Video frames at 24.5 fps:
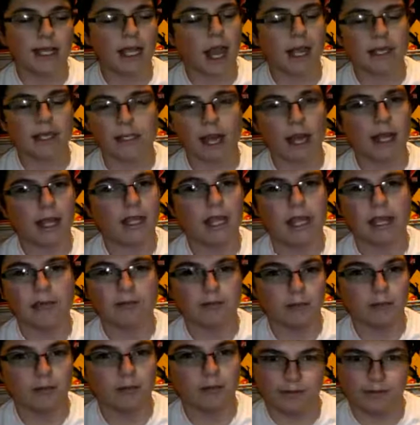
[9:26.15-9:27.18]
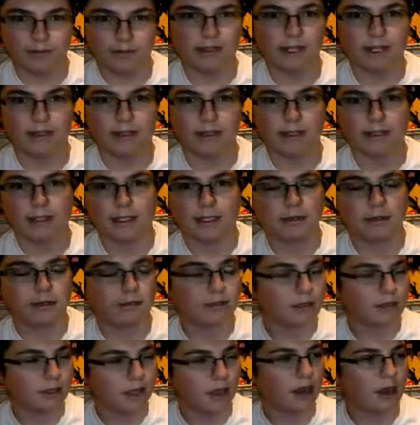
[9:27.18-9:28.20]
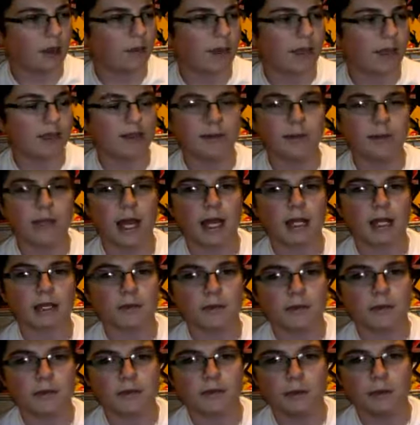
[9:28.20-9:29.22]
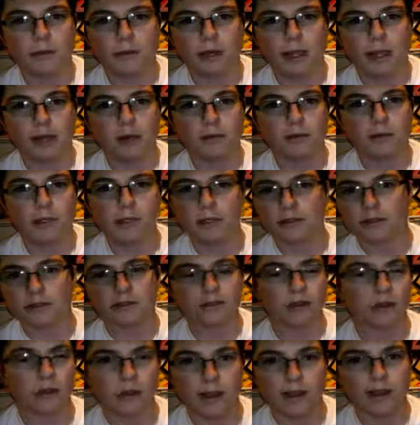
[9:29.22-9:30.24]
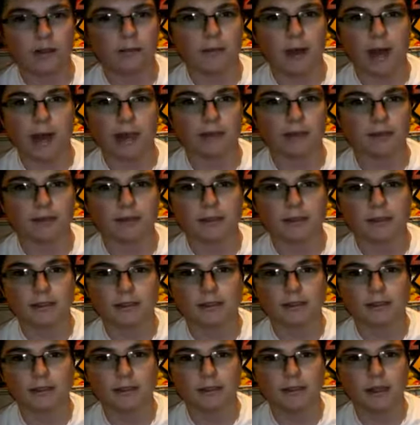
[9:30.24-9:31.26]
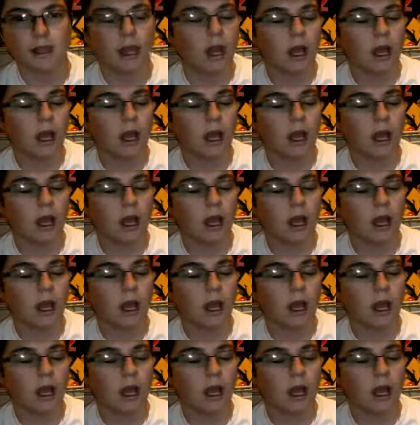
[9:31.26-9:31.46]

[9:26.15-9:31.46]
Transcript: I, I, I can't even believe he said this. He goes, no, man, to be honest with you, when we get them, we just throw away the boxes.